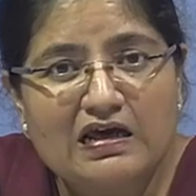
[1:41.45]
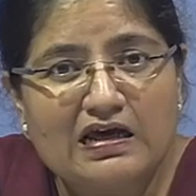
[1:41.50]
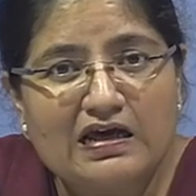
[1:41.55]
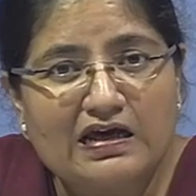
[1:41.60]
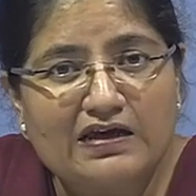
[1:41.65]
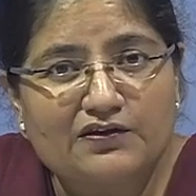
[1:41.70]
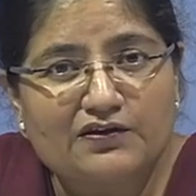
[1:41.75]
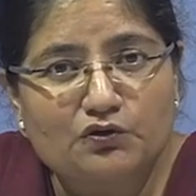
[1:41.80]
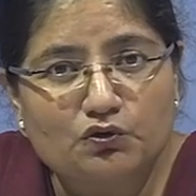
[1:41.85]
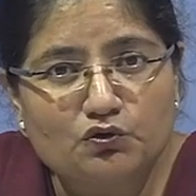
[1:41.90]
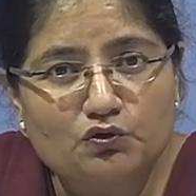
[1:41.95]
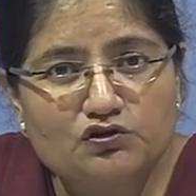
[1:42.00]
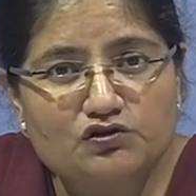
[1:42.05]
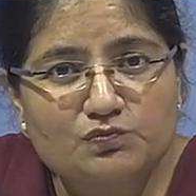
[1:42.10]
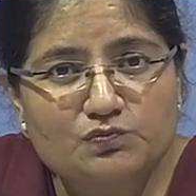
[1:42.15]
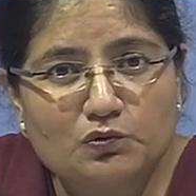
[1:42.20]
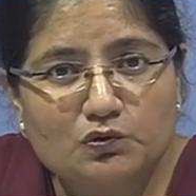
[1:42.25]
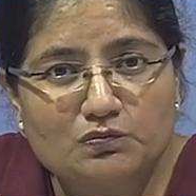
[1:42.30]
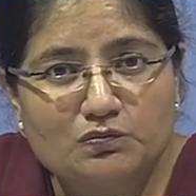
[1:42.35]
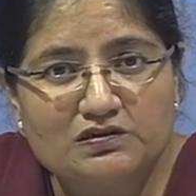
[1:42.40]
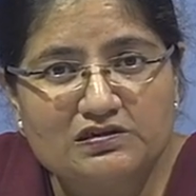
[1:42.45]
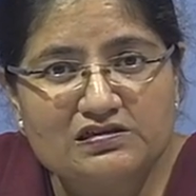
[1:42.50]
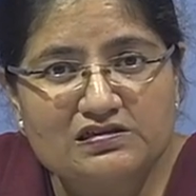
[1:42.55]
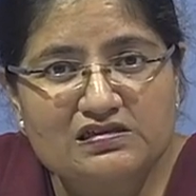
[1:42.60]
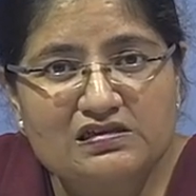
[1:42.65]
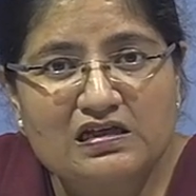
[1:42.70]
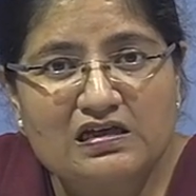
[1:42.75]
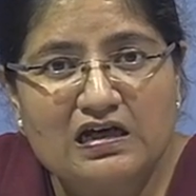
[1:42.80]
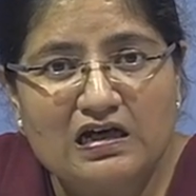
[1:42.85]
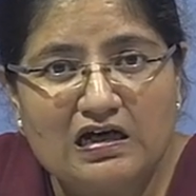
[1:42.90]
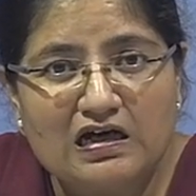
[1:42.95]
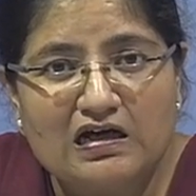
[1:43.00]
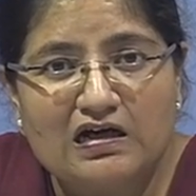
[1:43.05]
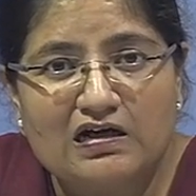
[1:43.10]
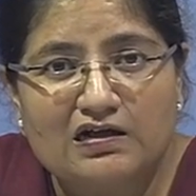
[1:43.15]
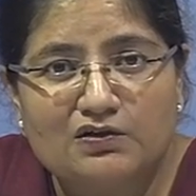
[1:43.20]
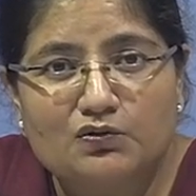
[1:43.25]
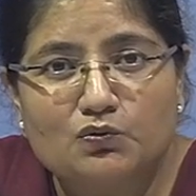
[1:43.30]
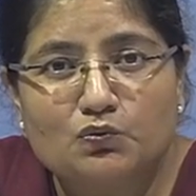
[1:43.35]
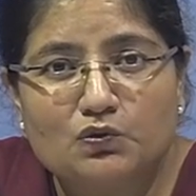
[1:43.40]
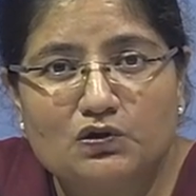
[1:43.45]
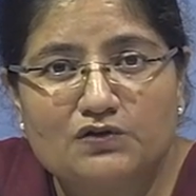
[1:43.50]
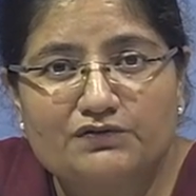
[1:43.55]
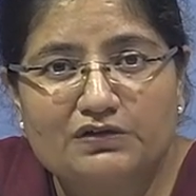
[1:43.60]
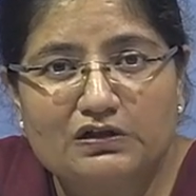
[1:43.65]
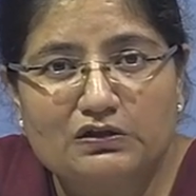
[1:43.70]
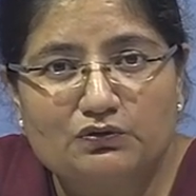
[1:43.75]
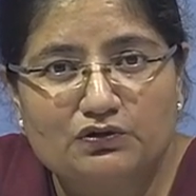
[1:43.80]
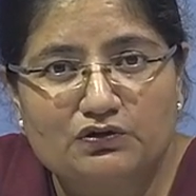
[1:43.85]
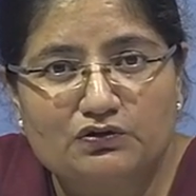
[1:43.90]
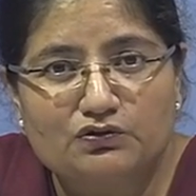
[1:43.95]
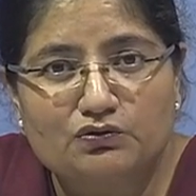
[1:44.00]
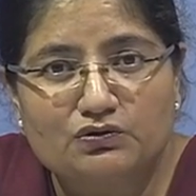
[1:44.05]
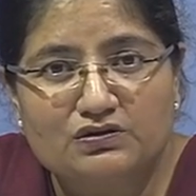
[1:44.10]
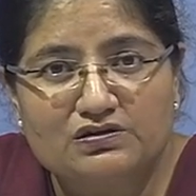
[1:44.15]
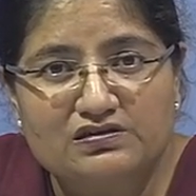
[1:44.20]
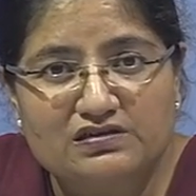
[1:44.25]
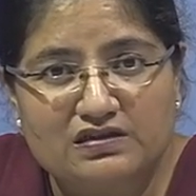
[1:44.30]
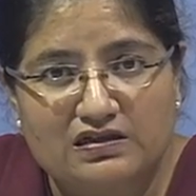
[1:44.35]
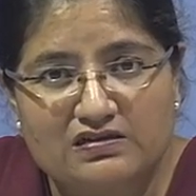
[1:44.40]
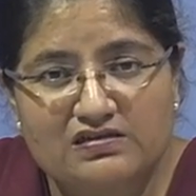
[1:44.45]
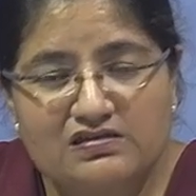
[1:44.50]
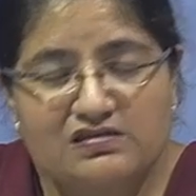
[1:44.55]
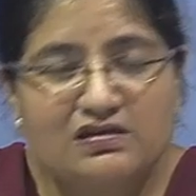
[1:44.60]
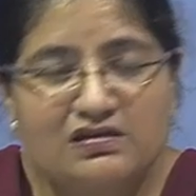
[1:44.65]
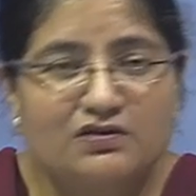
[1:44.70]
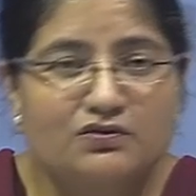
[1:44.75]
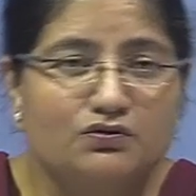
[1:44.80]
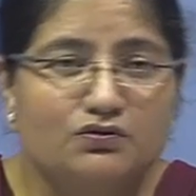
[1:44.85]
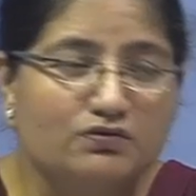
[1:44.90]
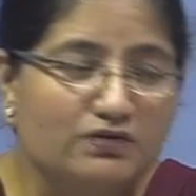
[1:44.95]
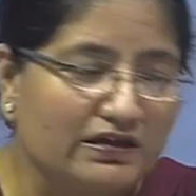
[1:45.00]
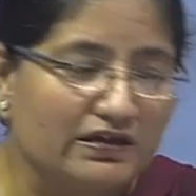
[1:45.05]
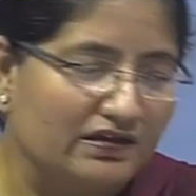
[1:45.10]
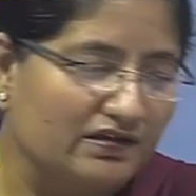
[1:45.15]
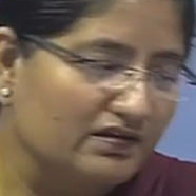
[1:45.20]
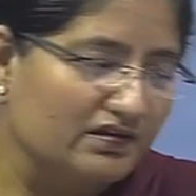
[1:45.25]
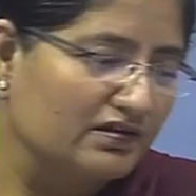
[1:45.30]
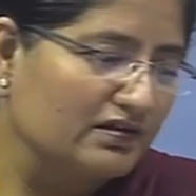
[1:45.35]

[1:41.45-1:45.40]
and those moments are what we are going to discuss today.